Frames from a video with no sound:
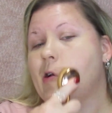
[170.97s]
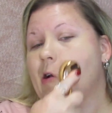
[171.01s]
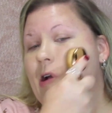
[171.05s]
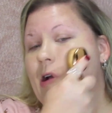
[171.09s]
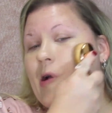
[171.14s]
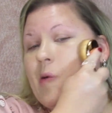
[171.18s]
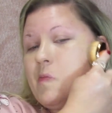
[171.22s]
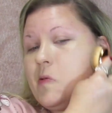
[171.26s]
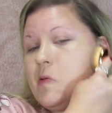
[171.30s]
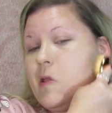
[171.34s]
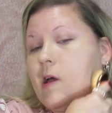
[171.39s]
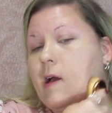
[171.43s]

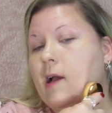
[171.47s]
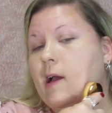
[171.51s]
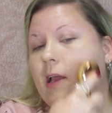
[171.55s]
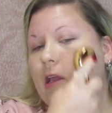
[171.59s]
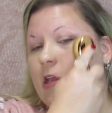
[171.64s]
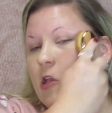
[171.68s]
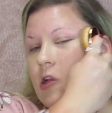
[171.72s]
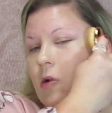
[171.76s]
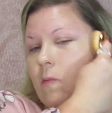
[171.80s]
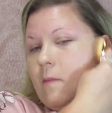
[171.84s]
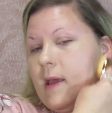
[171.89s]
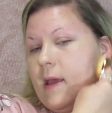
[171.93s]
applying
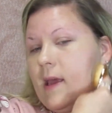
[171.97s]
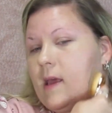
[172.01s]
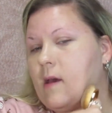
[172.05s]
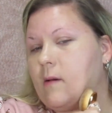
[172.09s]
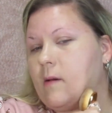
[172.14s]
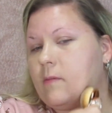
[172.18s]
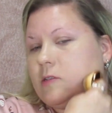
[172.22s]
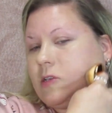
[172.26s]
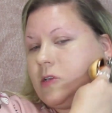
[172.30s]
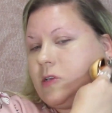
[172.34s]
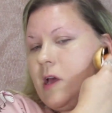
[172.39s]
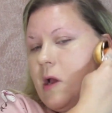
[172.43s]
your makeup,
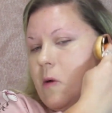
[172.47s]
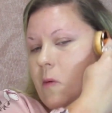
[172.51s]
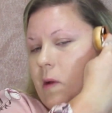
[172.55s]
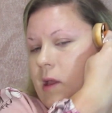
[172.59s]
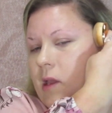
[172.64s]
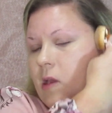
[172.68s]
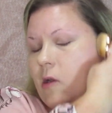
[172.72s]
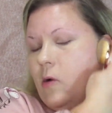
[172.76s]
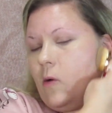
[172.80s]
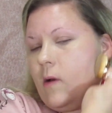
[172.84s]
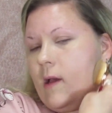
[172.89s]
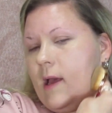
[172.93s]
so that way
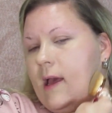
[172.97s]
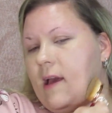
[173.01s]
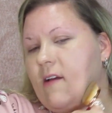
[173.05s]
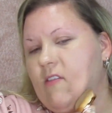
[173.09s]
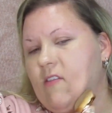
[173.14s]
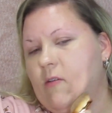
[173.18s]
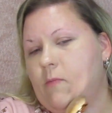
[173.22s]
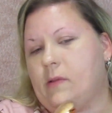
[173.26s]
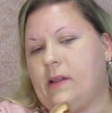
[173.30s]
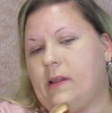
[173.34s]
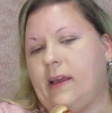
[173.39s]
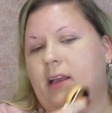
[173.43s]
you don't have a
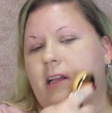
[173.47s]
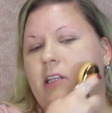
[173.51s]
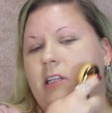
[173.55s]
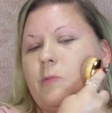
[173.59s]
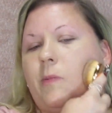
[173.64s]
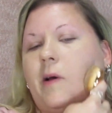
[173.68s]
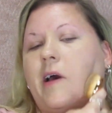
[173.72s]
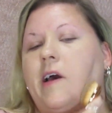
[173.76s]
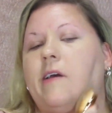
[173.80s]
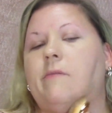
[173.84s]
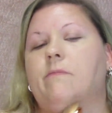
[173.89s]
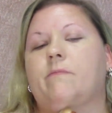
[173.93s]
blank
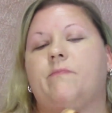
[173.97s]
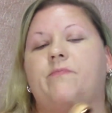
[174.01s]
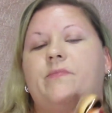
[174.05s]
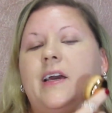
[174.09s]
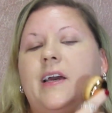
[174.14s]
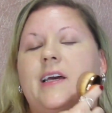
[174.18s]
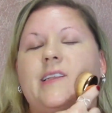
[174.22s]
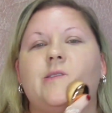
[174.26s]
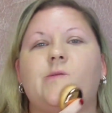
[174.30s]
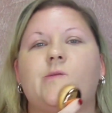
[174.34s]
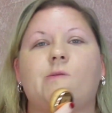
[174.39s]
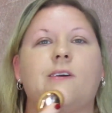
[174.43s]
spot.
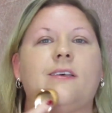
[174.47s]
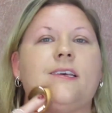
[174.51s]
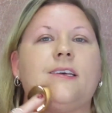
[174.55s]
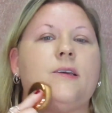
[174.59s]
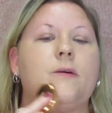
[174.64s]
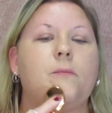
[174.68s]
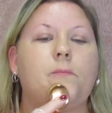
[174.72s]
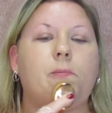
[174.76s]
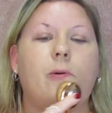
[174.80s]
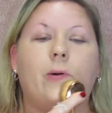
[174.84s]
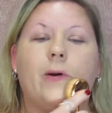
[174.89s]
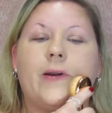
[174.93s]
That's really
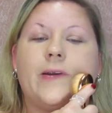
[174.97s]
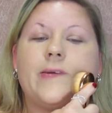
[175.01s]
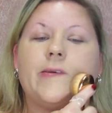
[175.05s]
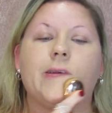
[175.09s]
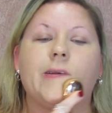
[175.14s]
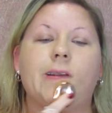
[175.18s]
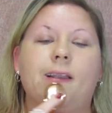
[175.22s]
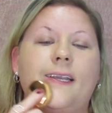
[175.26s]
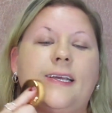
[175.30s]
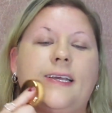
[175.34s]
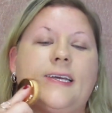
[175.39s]
important.